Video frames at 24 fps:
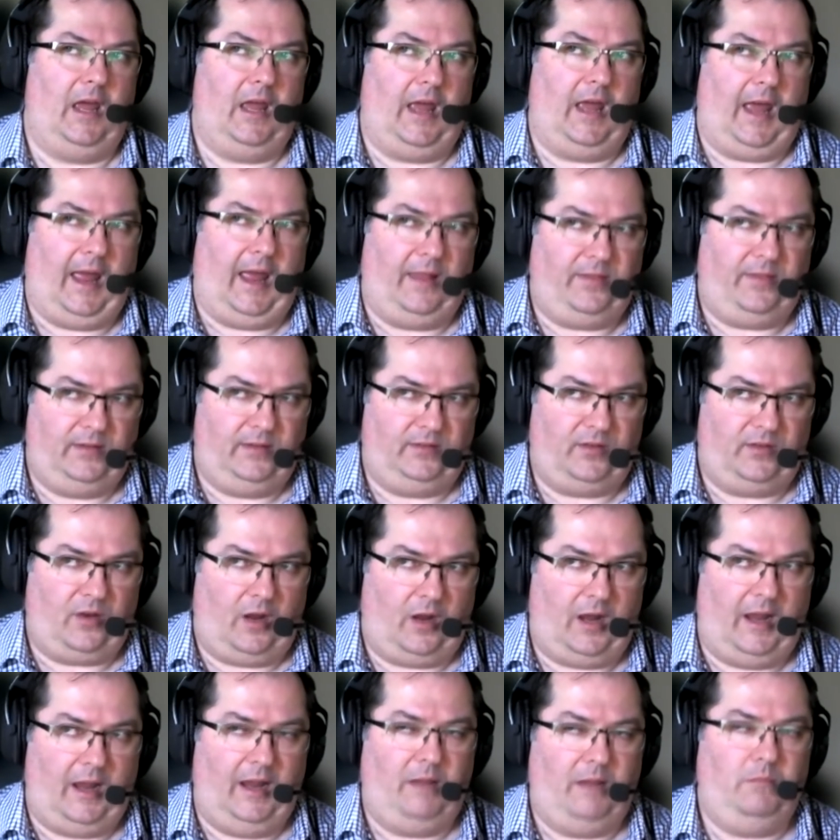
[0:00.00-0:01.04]
at this
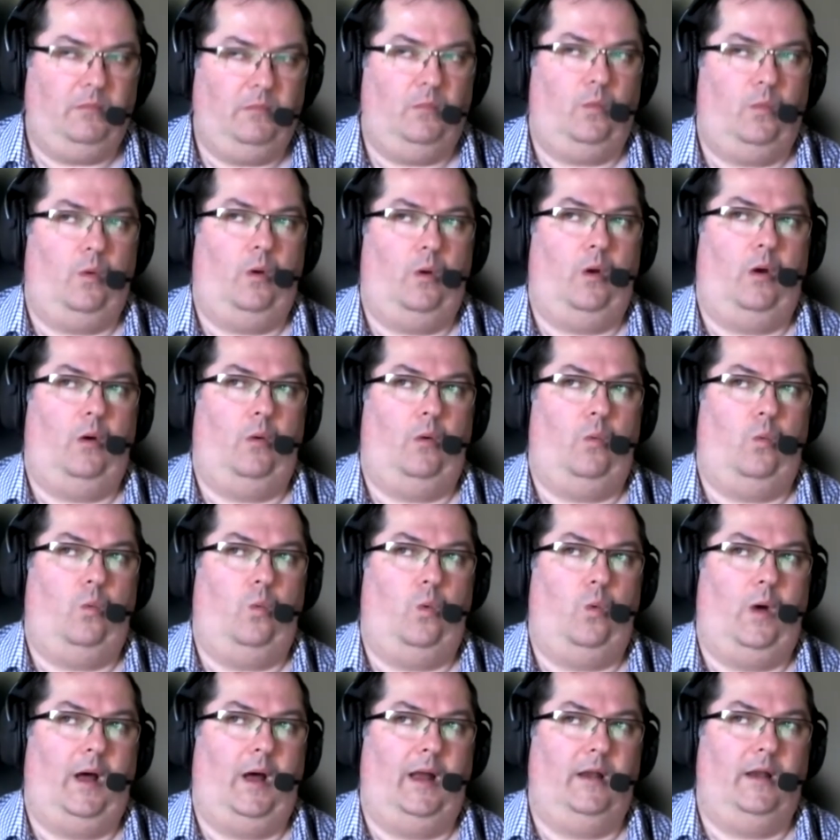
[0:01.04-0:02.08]
time,
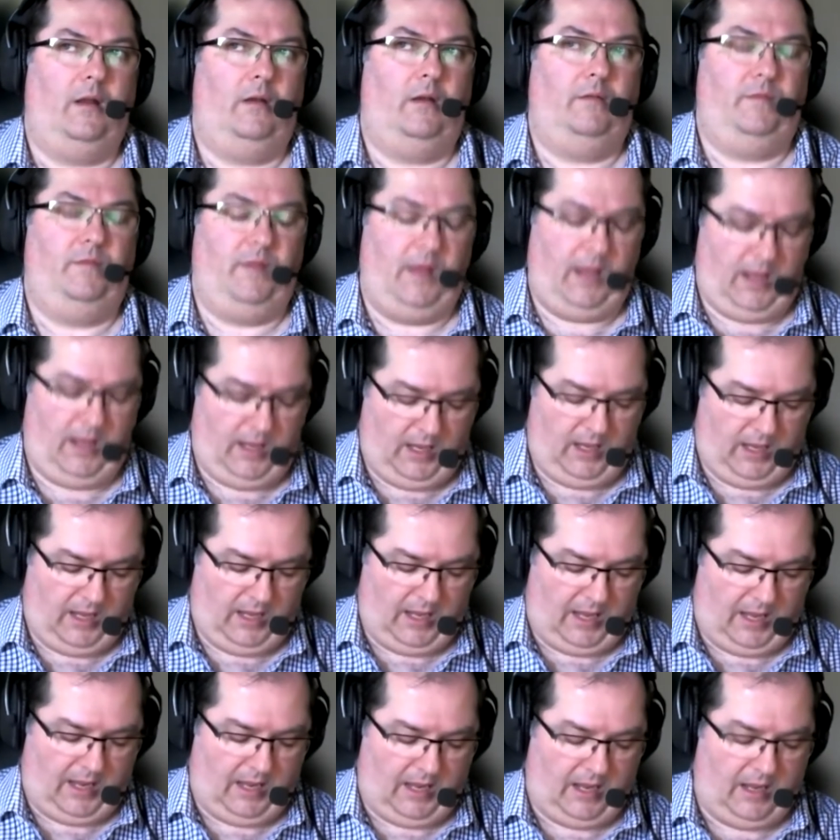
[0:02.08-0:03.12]
one of
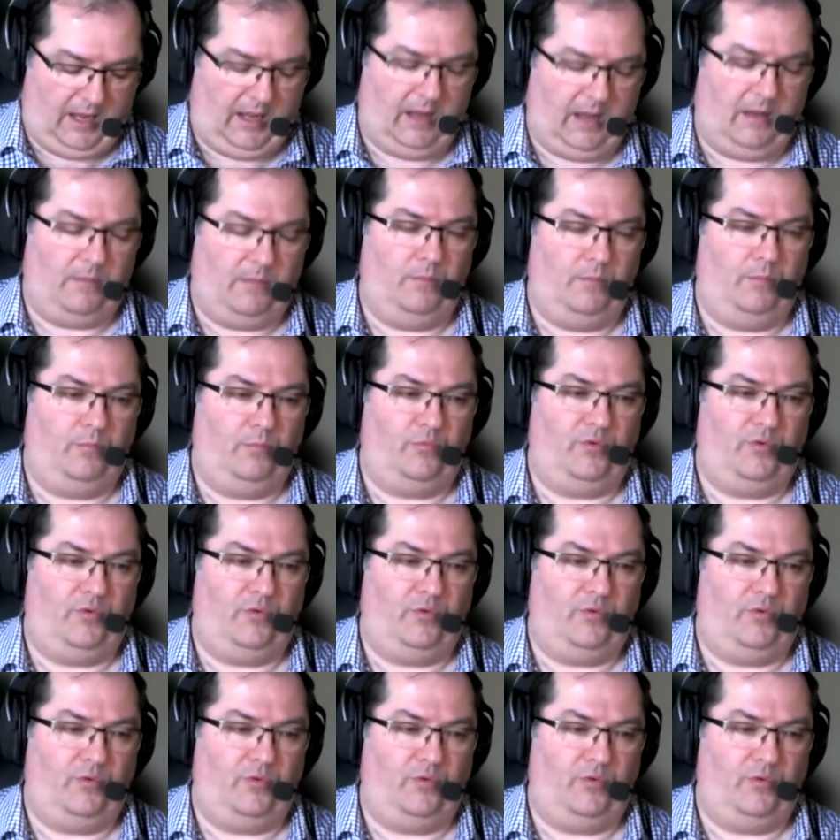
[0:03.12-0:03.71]
the um,